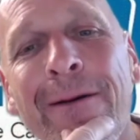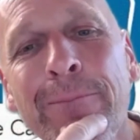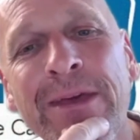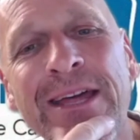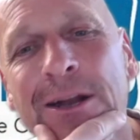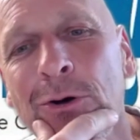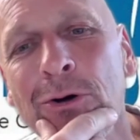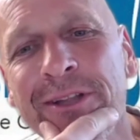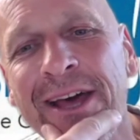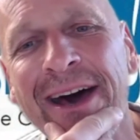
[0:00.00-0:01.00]
being an
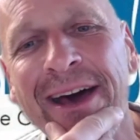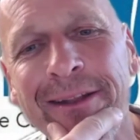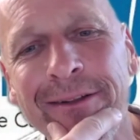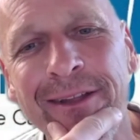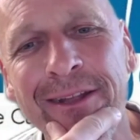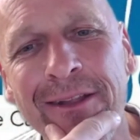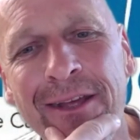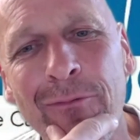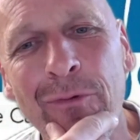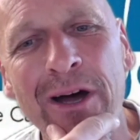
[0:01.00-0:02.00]
old guy
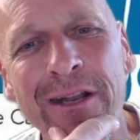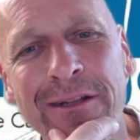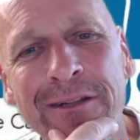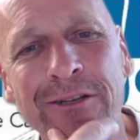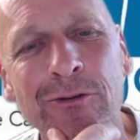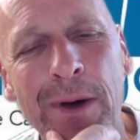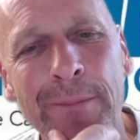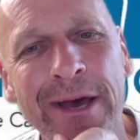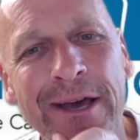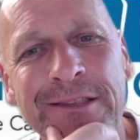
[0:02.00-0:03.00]
and wanting to do my
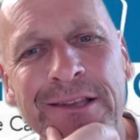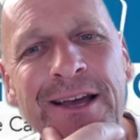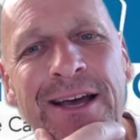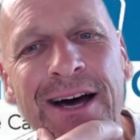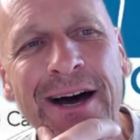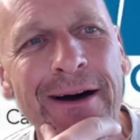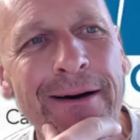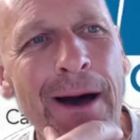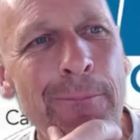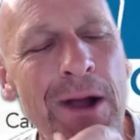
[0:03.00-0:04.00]
best.
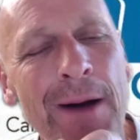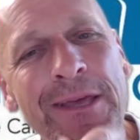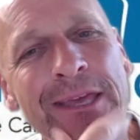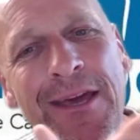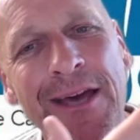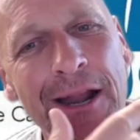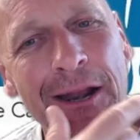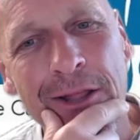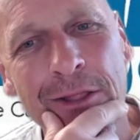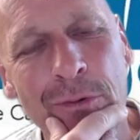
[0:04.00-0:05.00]
I'll probably kick out
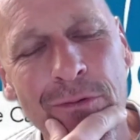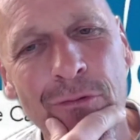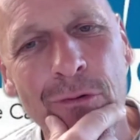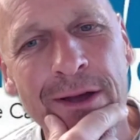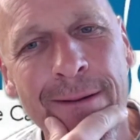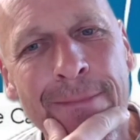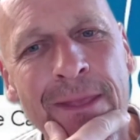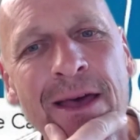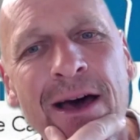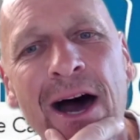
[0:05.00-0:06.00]
another one for you.
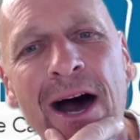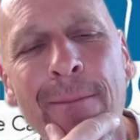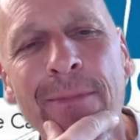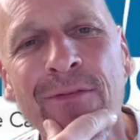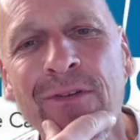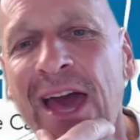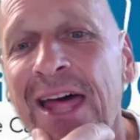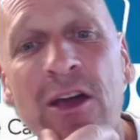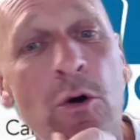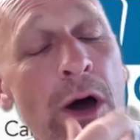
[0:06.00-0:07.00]
If you got
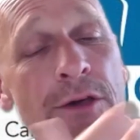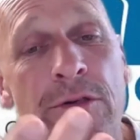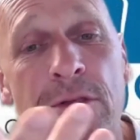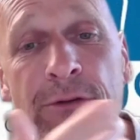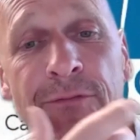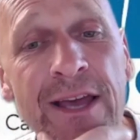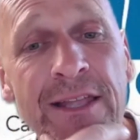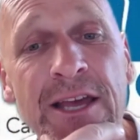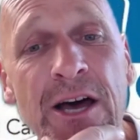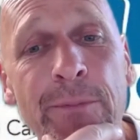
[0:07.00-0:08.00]
any questions or if I
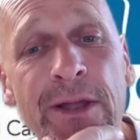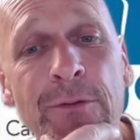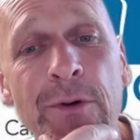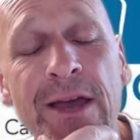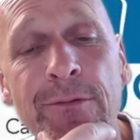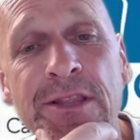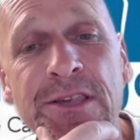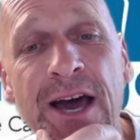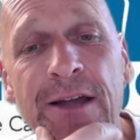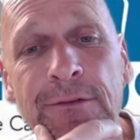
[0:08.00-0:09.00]
can help any way, reach
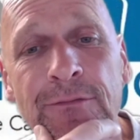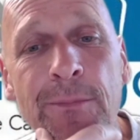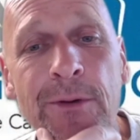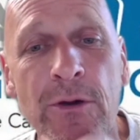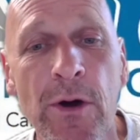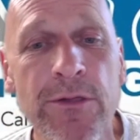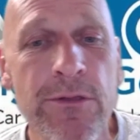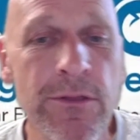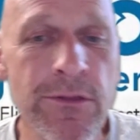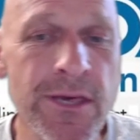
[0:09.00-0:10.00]
out to
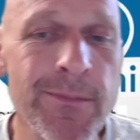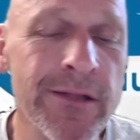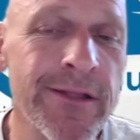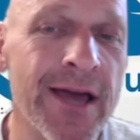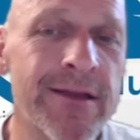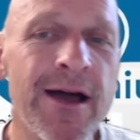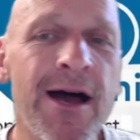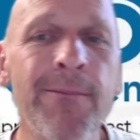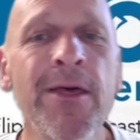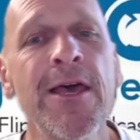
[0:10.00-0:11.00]

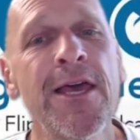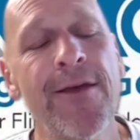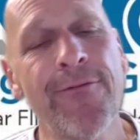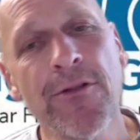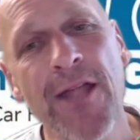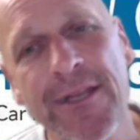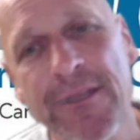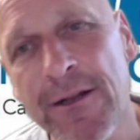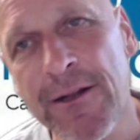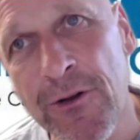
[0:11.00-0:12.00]
flippingquestions@gmail.com. If you'd like
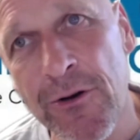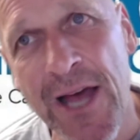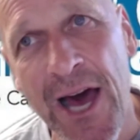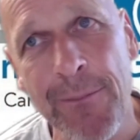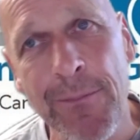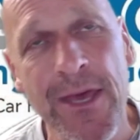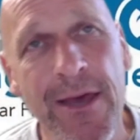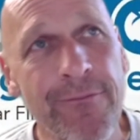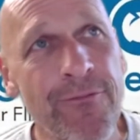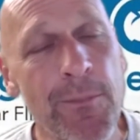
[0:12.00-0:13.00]
to learn how to be
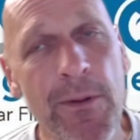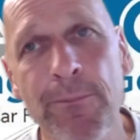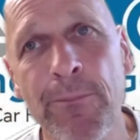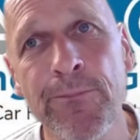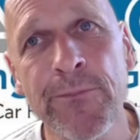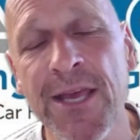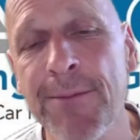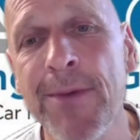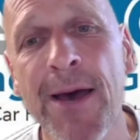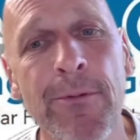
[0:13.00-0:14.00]
a flipping
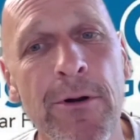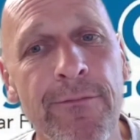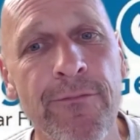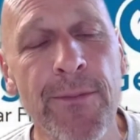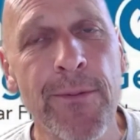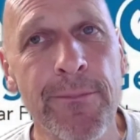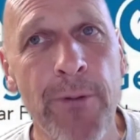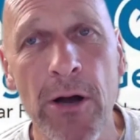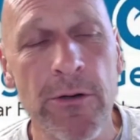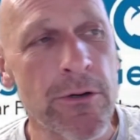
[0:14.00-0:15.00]
team member, a flipping
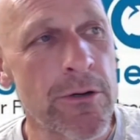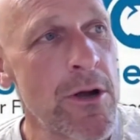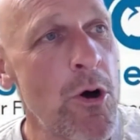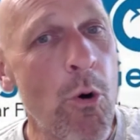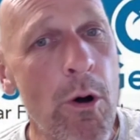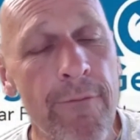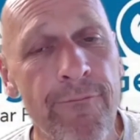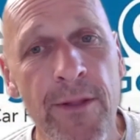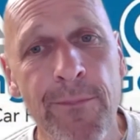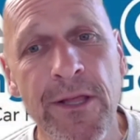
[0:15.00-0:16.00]
partner, or a
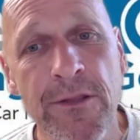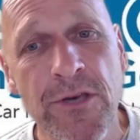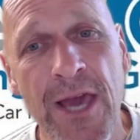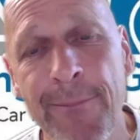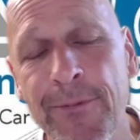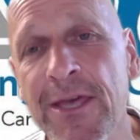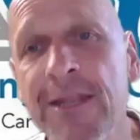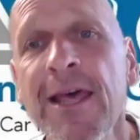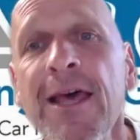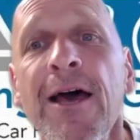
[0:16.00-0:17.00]
flipping champion,
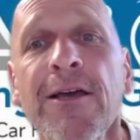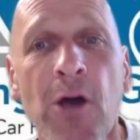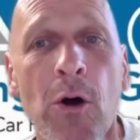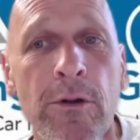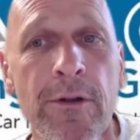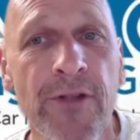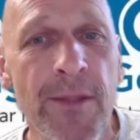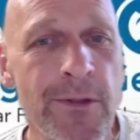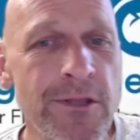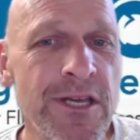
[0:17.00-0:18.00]
go to
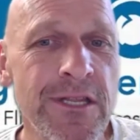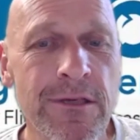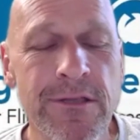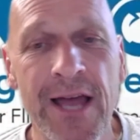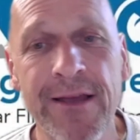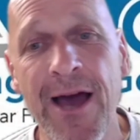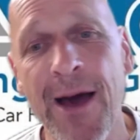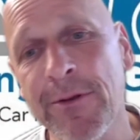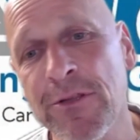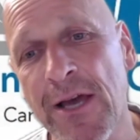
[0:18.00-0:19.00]

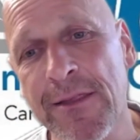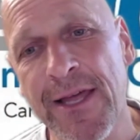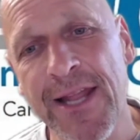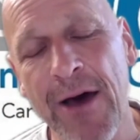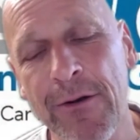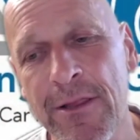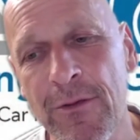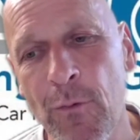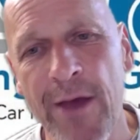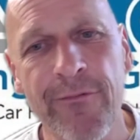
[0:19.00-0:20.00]
flippinggenius.com and check that out. It's a
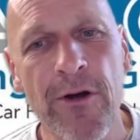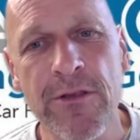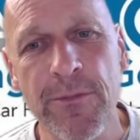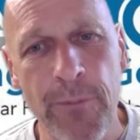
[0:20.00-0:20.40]
way for us to